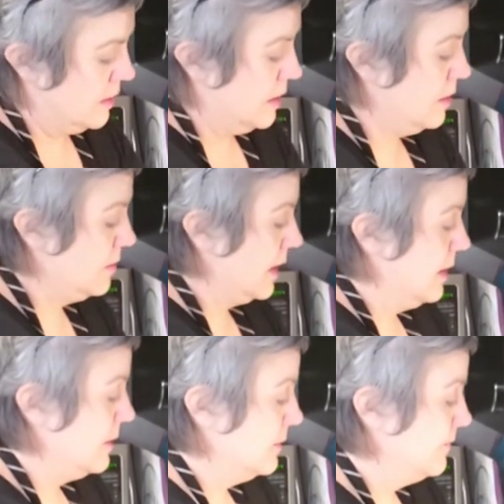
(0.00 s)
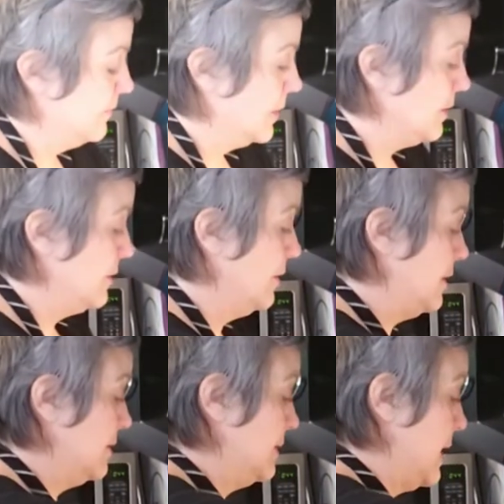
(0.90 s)
Okay, so
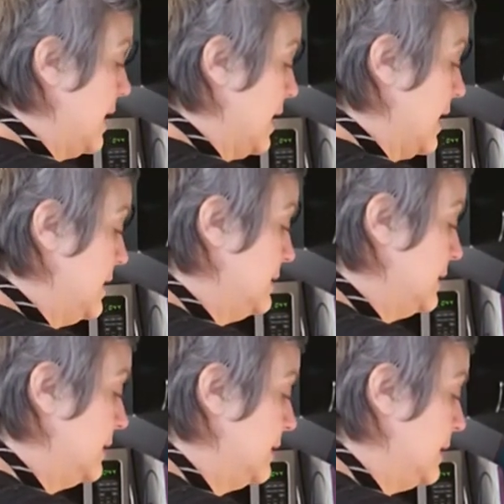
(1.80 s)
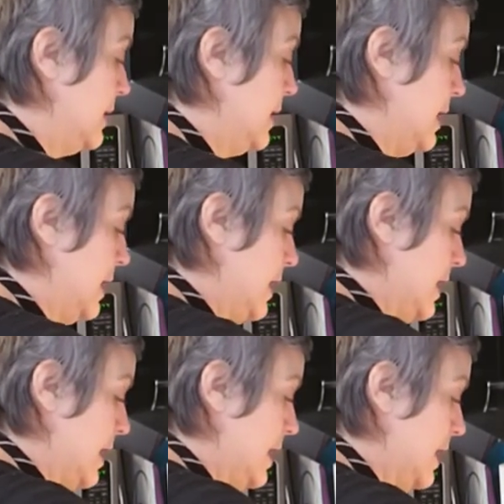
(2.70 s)
there's that.
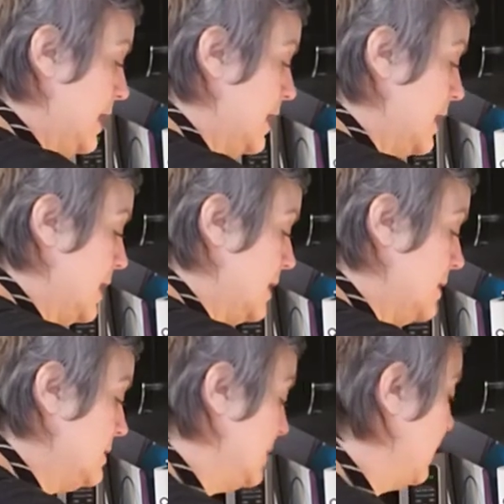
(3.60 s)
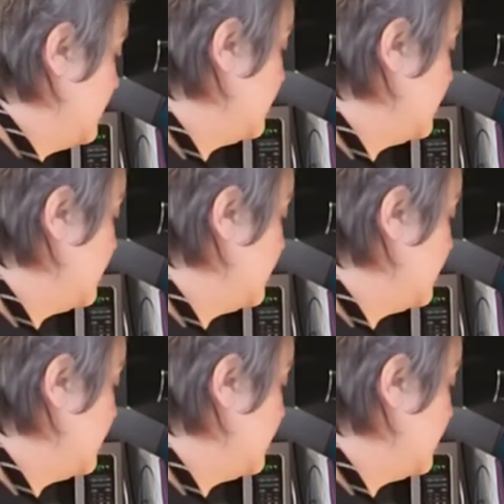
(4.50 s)
And on